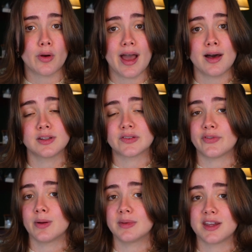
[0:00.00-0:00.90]
crowds
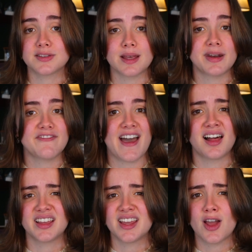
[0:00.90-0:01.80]
from the Yosemite
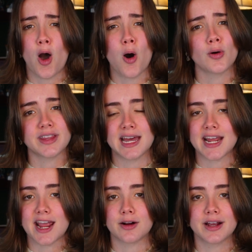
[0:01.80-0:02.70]
Valley, all that
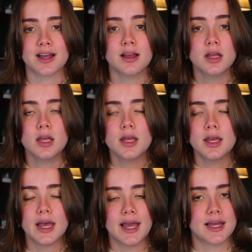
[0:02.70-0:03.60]
area.
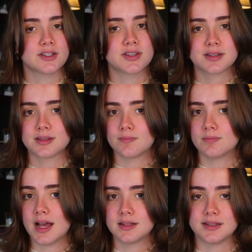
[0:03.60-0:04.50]
It's
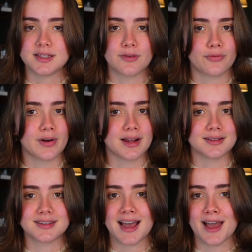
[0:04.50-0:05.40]
a
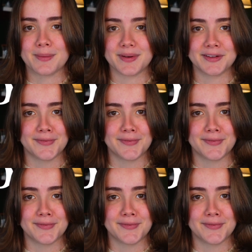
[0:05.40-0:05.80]
different type of